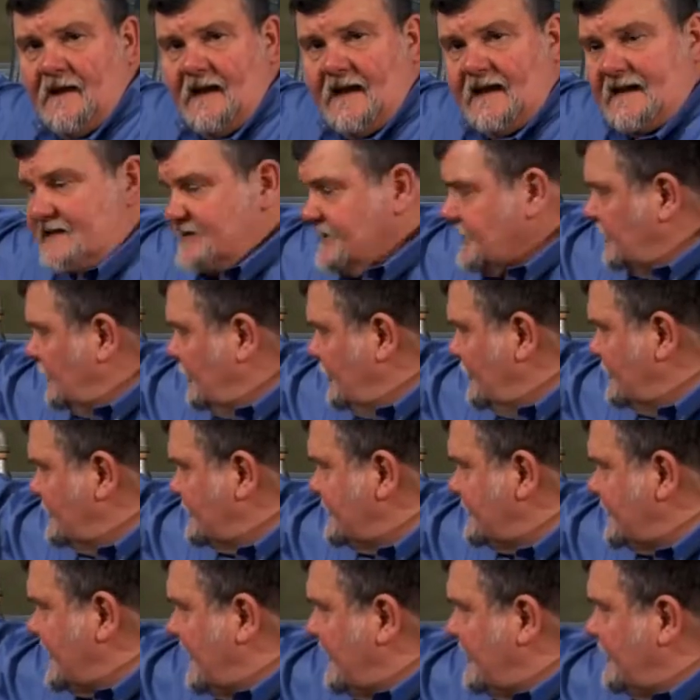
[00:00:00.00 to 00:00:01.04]
And as it
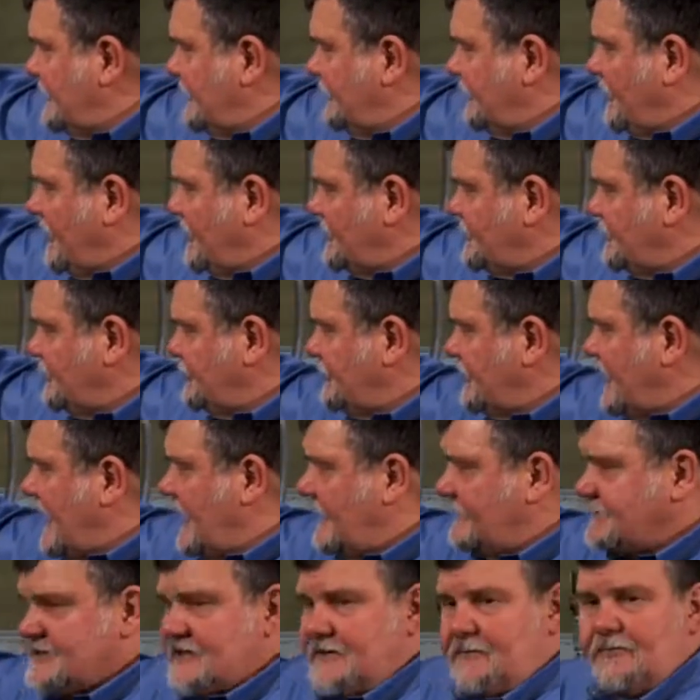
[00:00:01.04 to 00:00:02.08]
loses air and the pressure
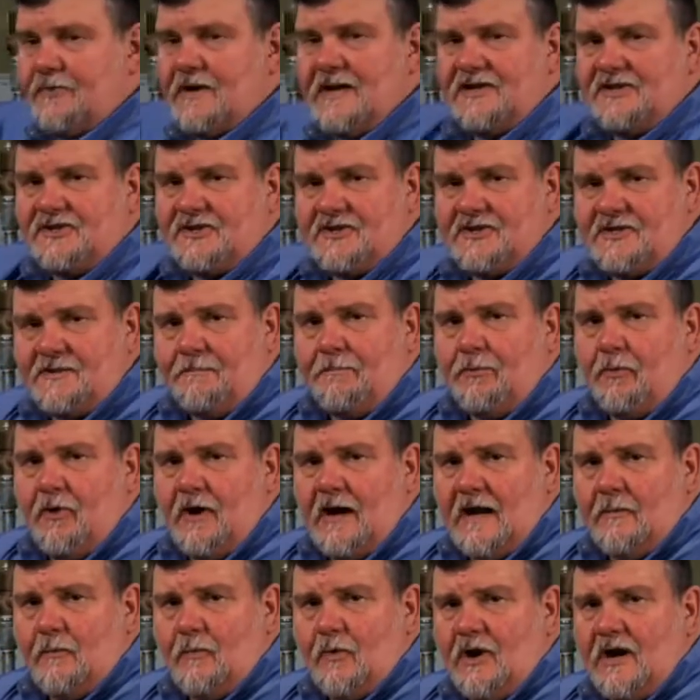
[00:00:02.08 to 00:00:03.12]
drops, it reaches a
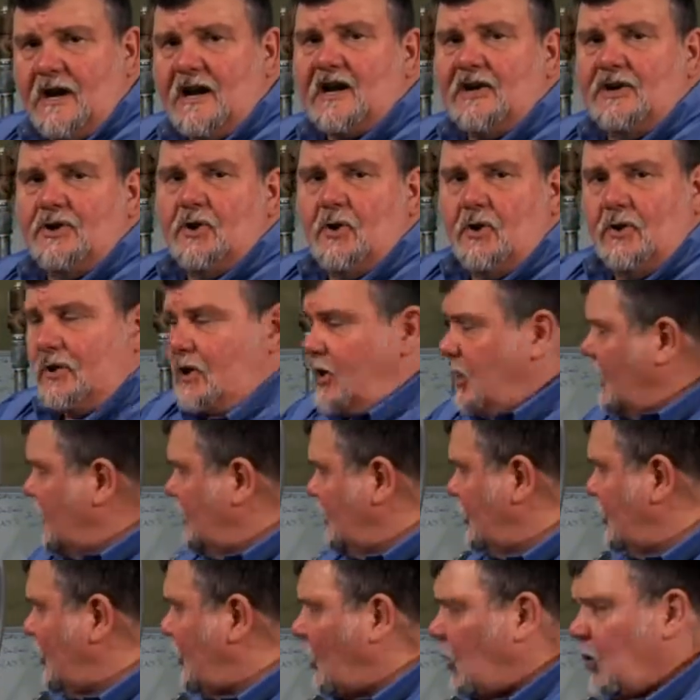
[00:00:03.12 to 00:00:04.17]
point where it can no
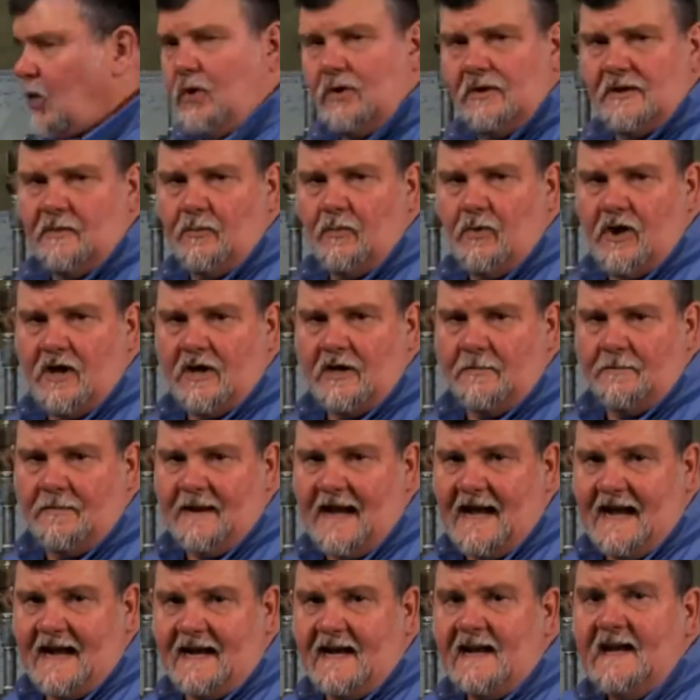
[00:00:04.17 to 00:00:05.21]
longer hold the water
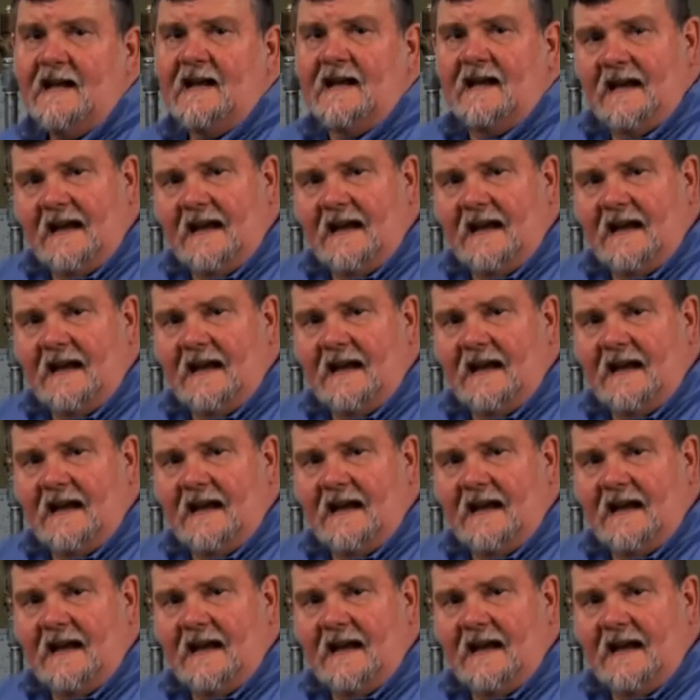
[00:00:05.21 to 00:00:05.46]
back.